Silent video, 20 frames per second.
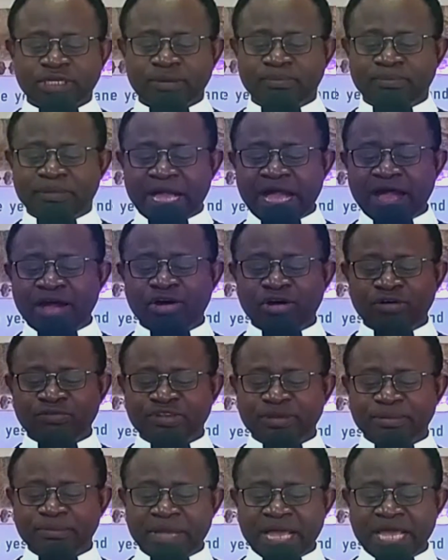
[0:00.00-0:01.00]
The
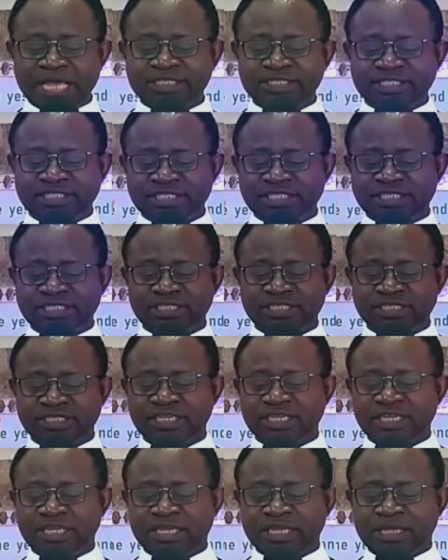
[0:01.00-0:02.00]
bow of the
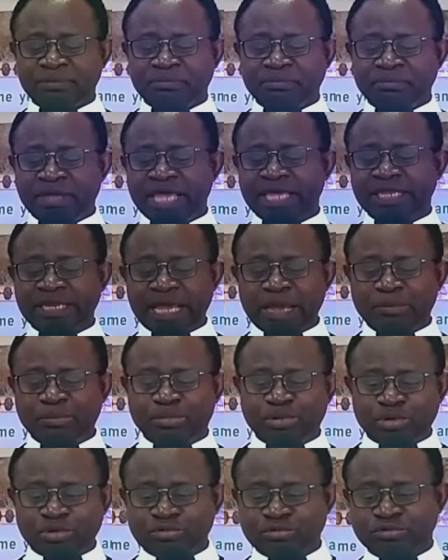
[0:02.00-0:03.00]
mighty men
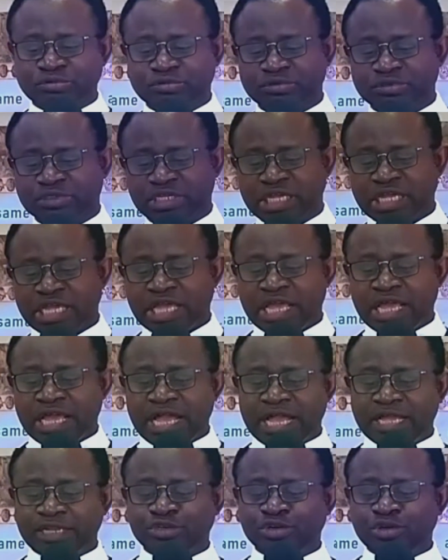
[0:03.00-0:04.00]
are broken,
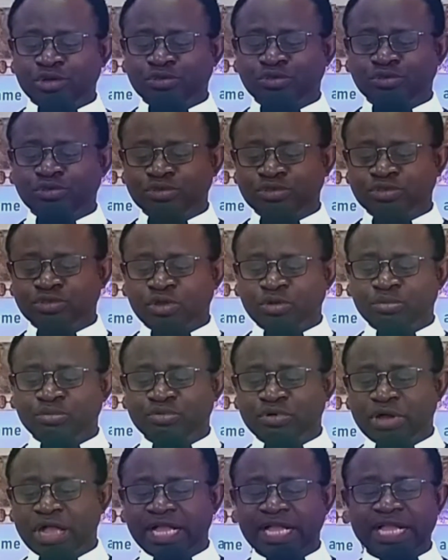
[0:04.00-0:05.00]
and those who
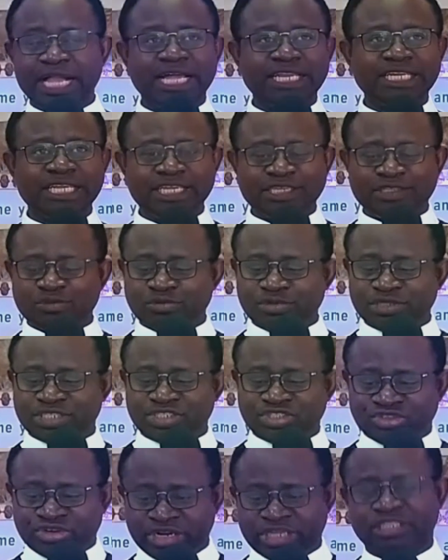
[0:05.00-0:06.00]
stumble are guarded
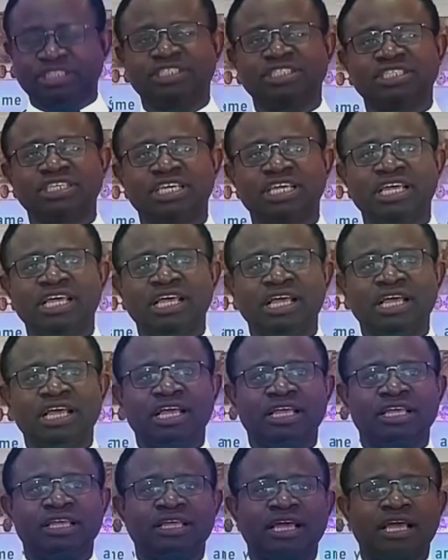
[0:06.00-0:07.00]
with strength.
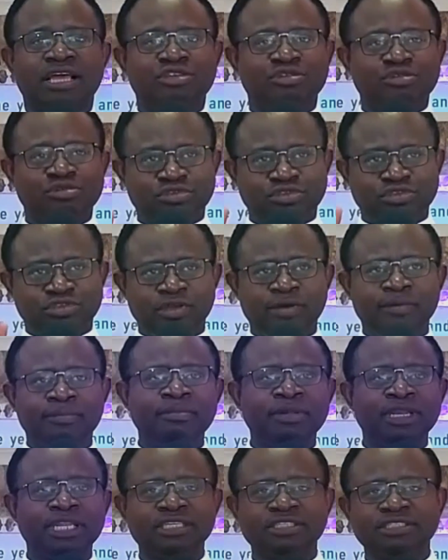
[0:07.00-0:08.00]
Are you
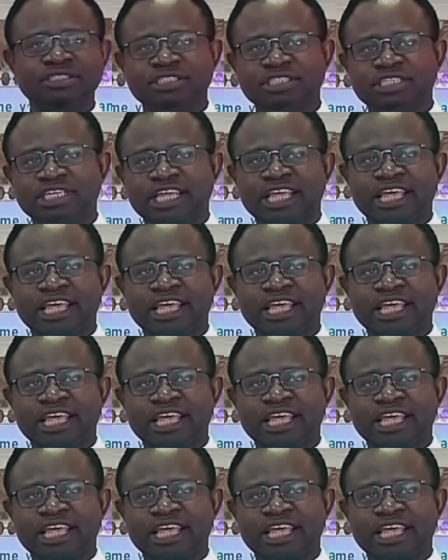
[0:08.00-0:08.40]
stumbling?